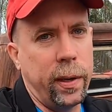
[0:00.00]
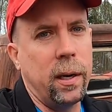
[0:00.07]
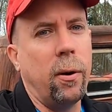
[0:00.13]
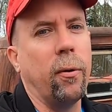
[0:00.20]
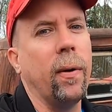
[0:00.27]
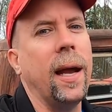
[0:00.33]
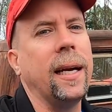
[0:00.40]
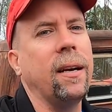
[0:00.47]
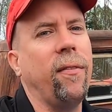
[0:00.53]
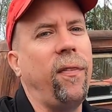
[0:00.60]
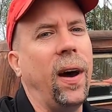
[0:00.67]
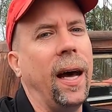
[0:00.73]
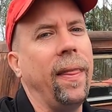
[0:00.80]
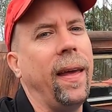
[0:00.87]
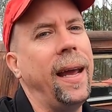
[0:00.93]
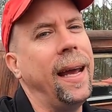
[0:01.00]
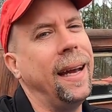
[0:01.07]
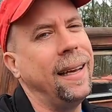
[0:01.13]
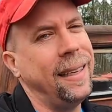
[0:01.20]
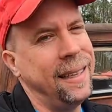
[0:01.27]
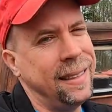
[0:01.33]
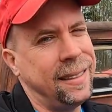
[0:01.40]
we're gonna rectify
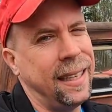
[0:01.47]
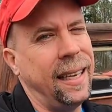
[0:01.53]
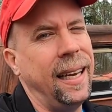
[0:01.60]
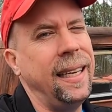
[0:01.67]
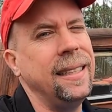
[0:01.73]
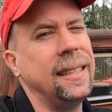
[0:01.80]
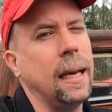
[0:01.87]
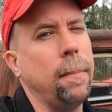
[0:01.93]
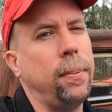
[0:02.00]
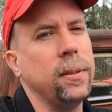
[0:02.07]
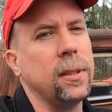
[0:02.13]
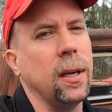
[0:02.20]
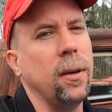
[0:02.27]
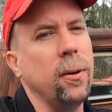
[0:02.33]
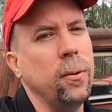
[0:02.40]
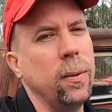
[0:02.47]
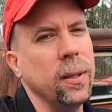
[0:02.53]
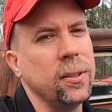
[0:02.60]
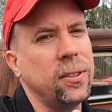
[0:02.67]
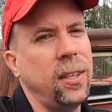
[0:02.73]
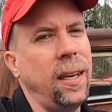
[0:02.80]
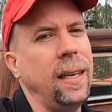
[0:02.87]
that in today's episode.
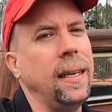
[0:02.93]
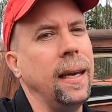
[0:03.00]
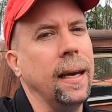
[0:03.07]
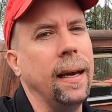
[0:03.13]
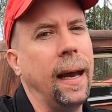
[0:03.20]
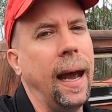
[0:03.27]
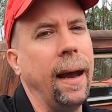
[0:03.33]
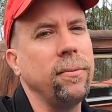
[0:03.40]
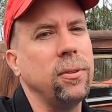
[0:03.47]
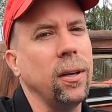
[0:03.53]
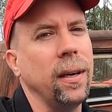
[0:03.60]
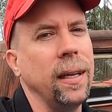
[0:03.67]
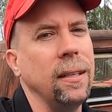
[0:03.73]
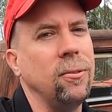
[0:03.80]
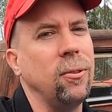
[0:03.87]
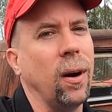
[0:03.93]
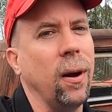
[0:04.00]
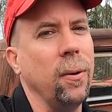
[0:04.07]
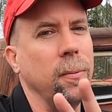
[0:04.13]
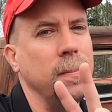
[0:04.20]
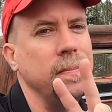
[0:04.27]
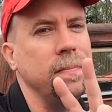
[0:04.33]
We'll see you after an
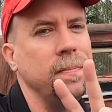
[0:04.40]
intro.